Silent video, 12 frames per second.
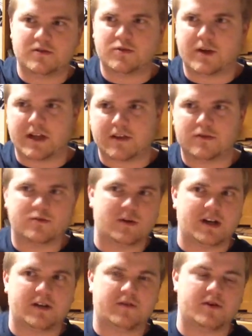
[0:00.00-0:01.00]
20th,
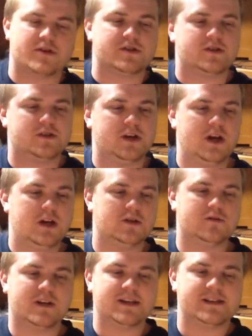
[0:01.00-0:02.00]
21st,
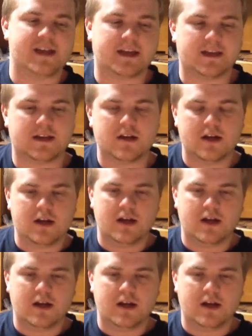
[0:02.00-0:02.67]
22nd.